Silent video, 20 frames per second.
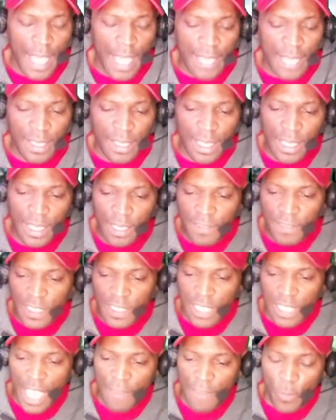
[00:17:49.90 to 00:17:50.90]
At the end of
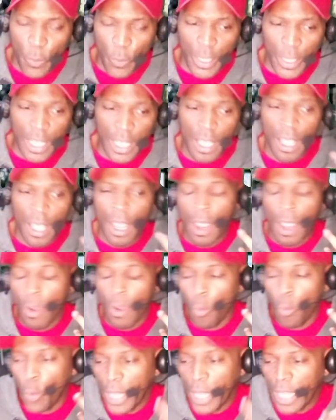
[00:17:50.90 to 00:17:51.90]
slavery,
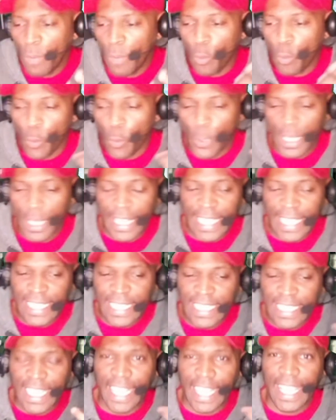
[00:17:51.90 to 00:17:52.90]
we were
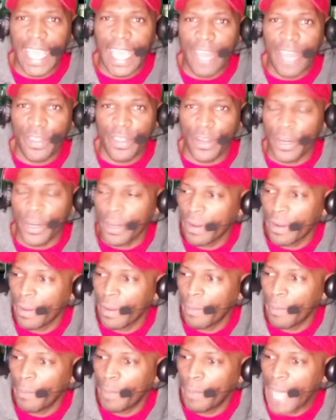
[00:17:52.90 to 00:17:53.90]
released together,
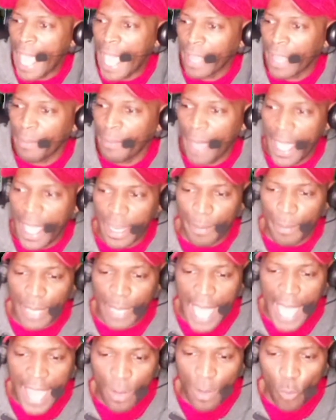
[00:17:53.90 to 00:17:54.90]
black men and
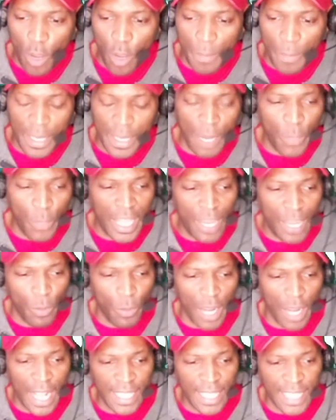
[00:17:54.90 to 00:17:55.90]
black
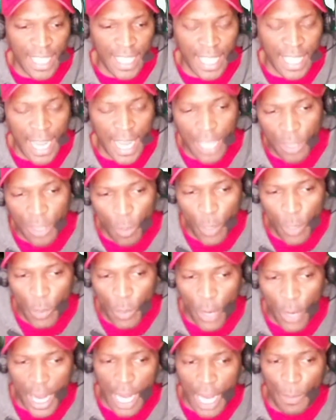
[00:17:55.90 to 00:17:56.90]
women, and together we
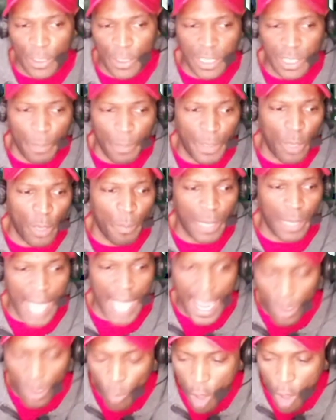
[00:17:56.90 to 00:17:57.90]
were able to build
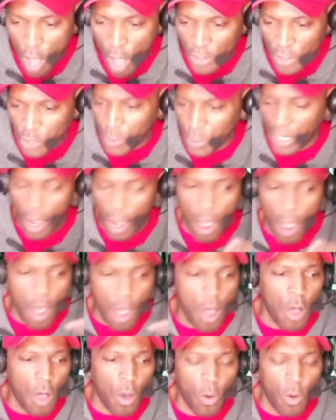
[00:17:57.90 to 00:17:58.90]
Black Wall Street
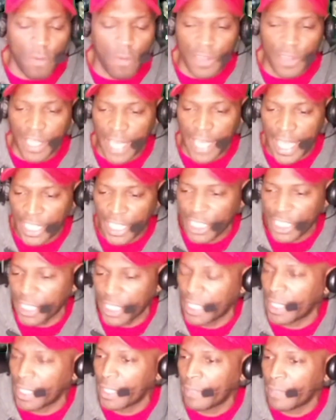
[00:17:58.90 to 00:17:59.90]
all over the
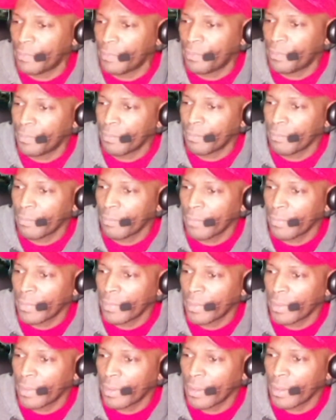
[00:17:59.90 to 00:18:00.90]
nation
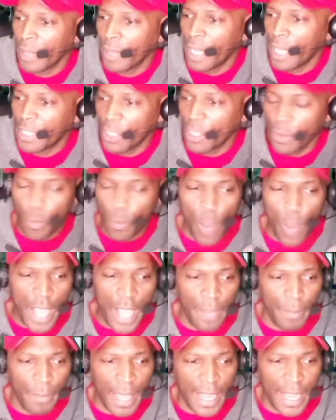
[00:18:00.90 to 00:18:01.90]
until the
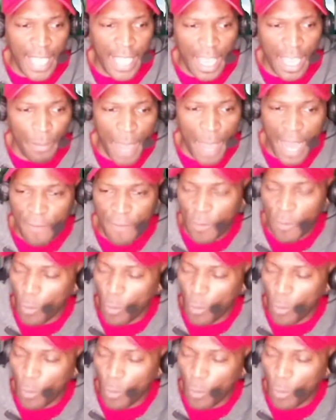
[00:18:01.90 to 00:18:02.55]
white man came back